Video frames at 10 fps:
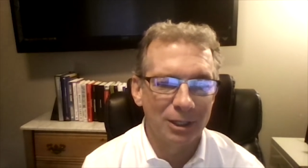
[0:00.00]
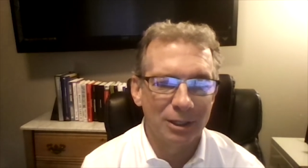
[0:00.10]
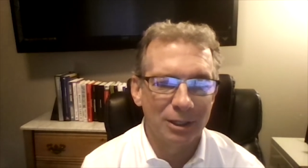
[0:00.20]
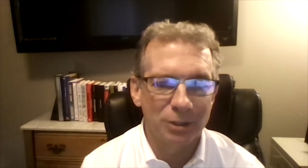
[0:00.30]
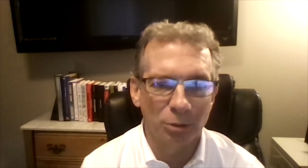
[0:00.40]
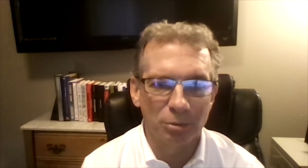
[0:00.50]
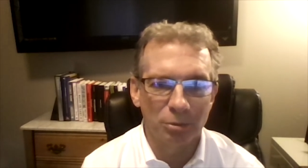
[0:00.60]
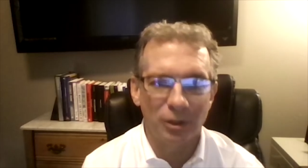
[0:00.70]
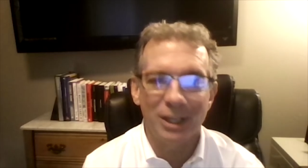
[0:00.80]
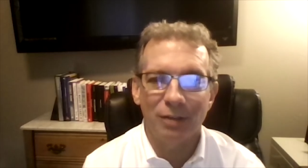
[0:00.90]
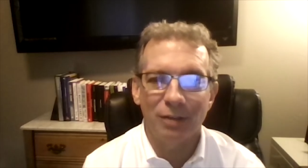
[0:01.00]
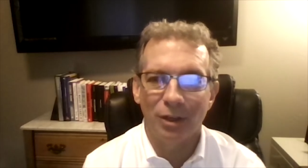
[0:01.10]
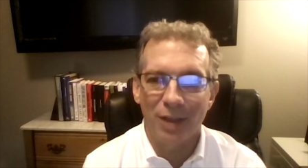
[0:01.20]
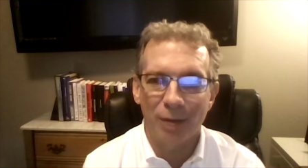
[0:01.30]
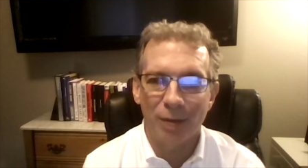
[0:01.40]
So think of it
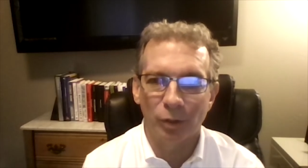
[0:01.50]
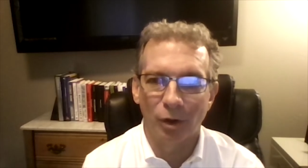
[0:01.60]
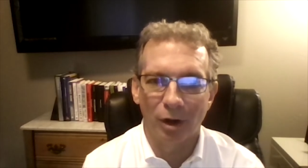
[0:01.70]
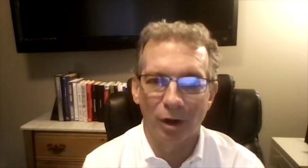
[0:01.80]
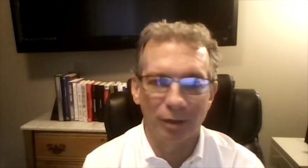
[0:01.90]
in that regard.